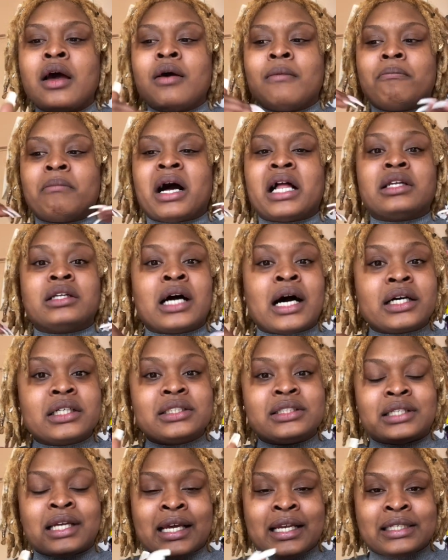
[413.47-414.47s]
My locks
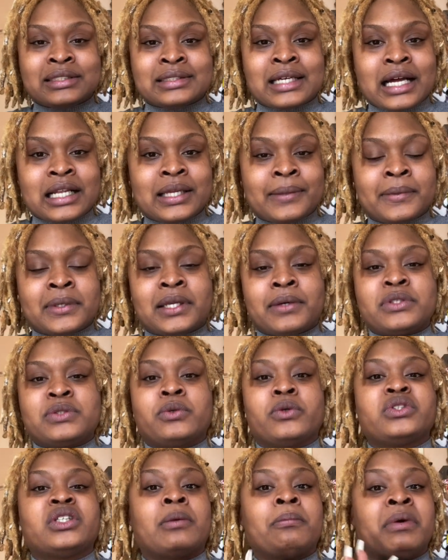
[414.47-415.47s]
stayed exactly where they were
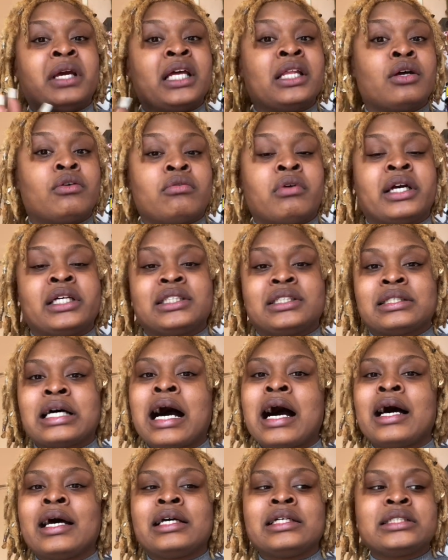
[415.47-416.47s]
supposed to be, the right
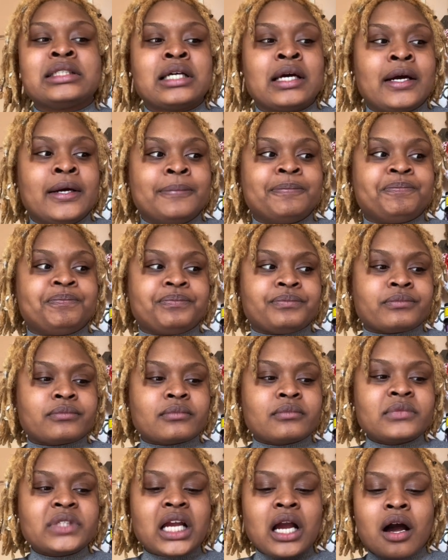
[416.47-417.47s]
size.
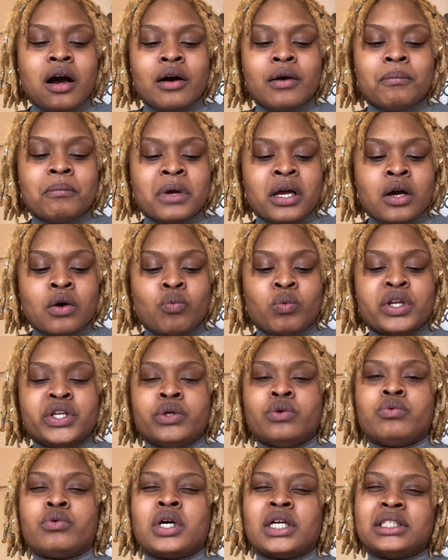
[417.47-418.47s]
When
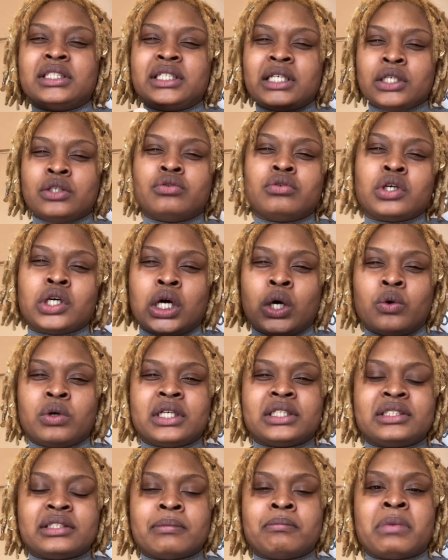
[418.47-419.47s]
you continue to go to
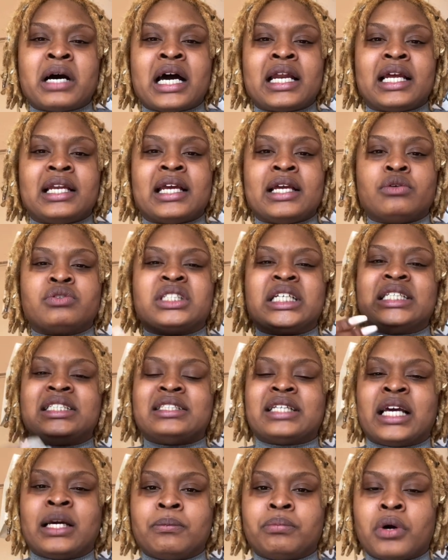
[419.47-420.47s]
somebody and they use the
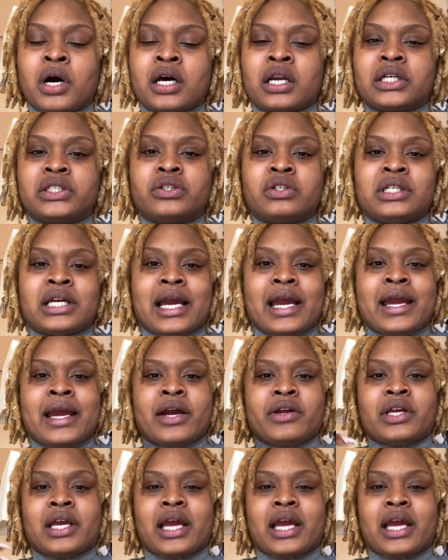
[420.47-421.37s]
same products on your hair,